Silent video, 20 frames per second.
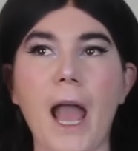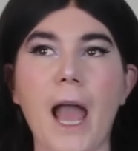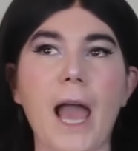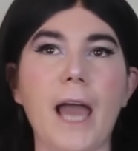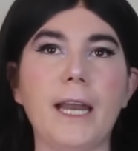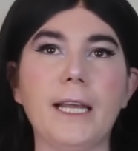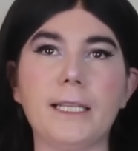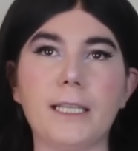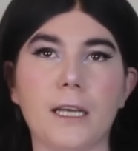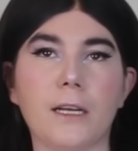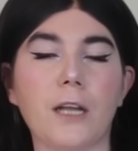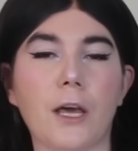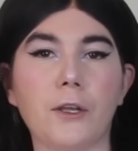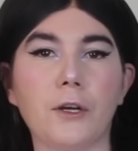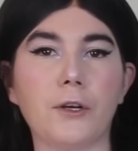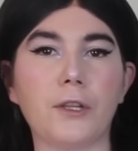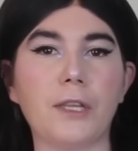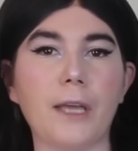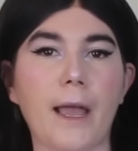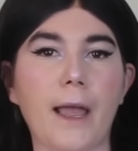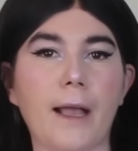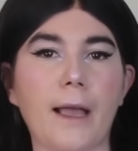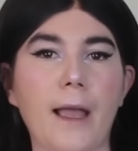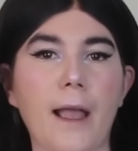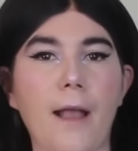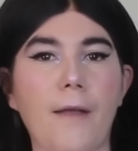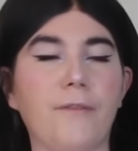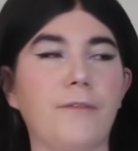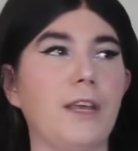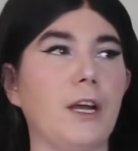and it's another thing
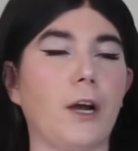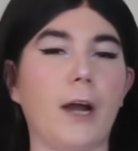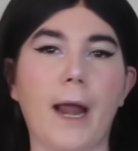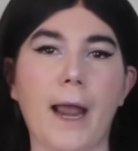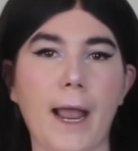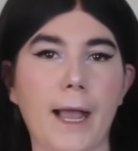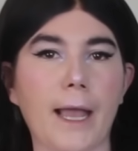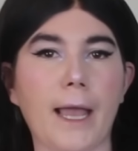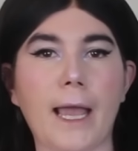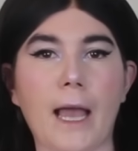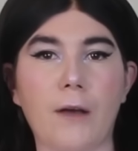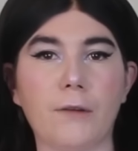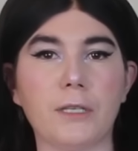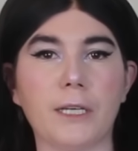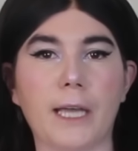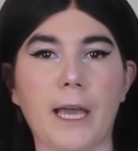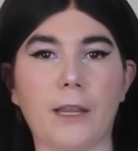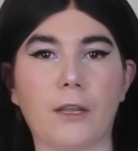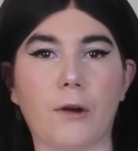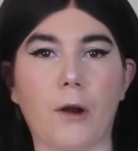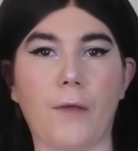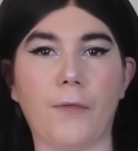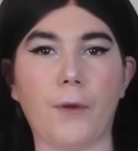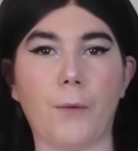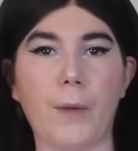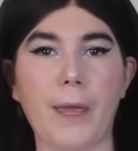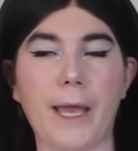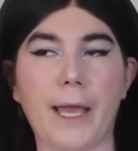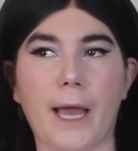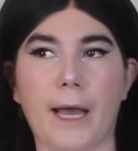if they're hanging out together on the
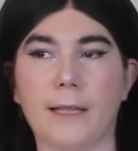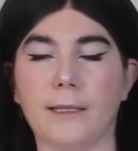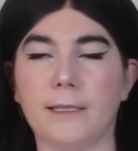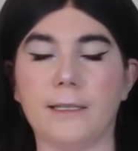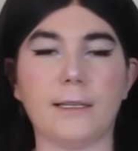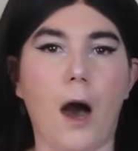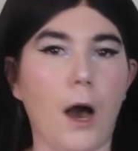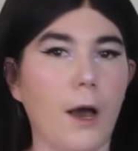weekends,